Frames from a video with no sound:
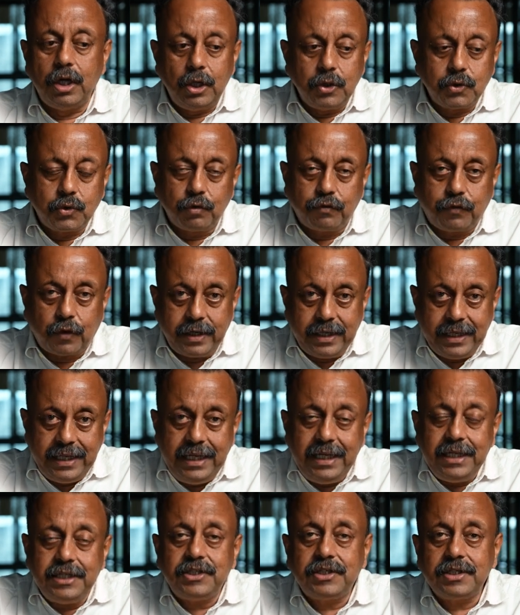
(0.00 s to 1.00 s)
So for
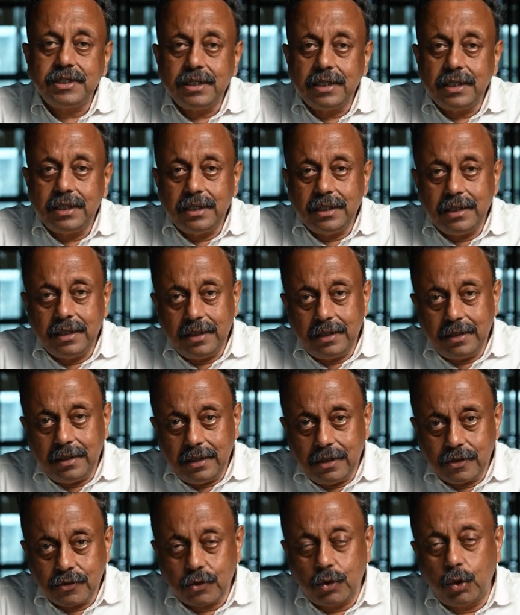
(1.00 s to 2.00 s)
each
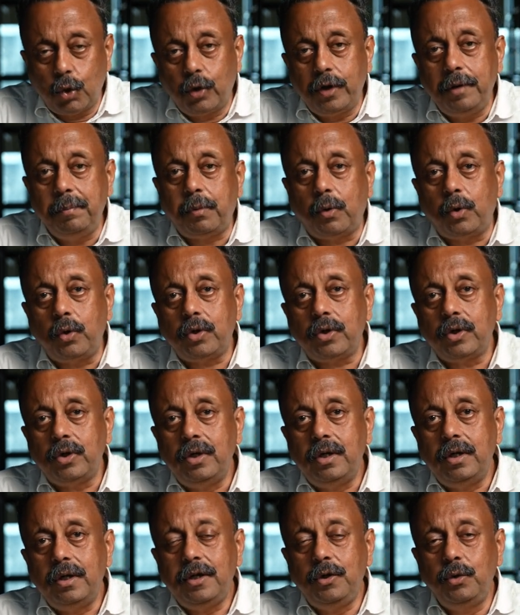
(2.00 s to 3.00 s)
slow report,
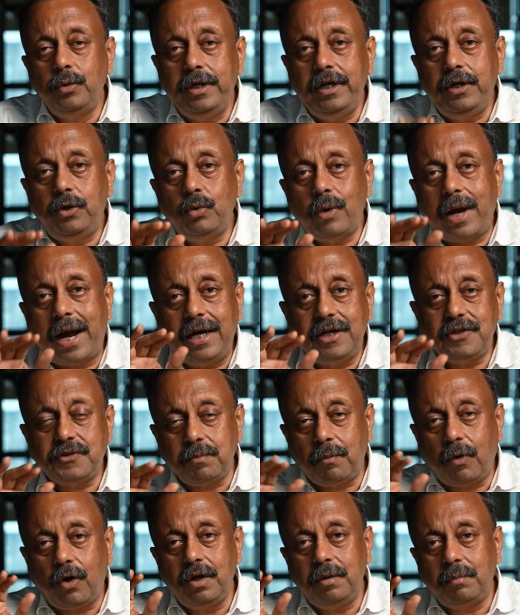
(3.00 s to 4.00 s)
you need to add
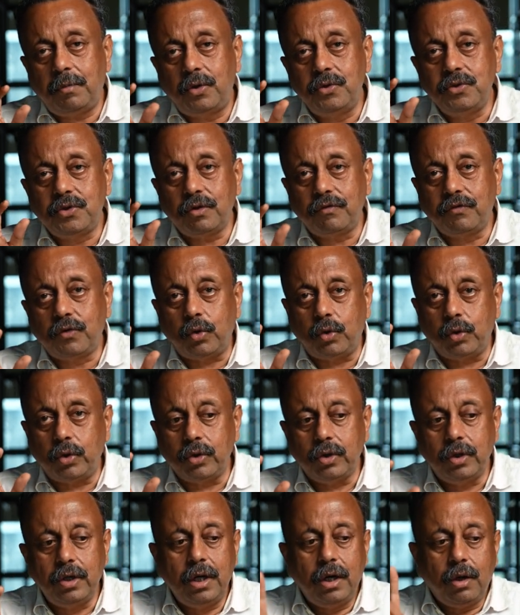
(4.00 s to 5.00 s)
small amounts of code.
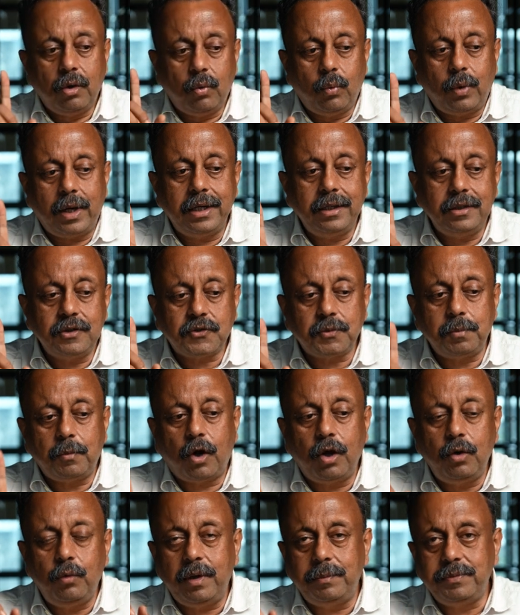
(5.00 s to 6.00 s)
One
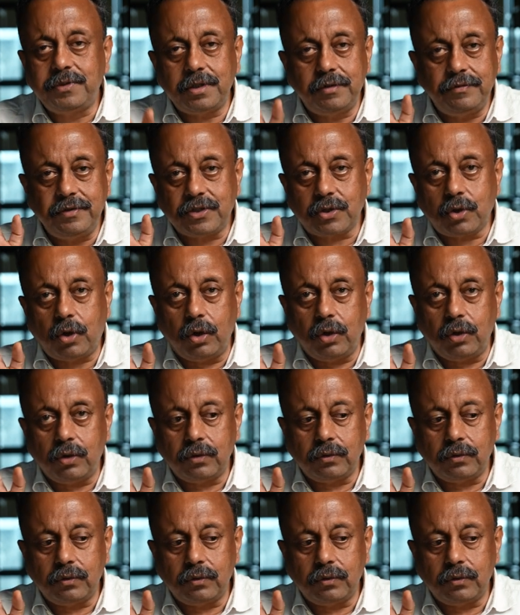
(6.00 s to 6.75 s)
small web service call.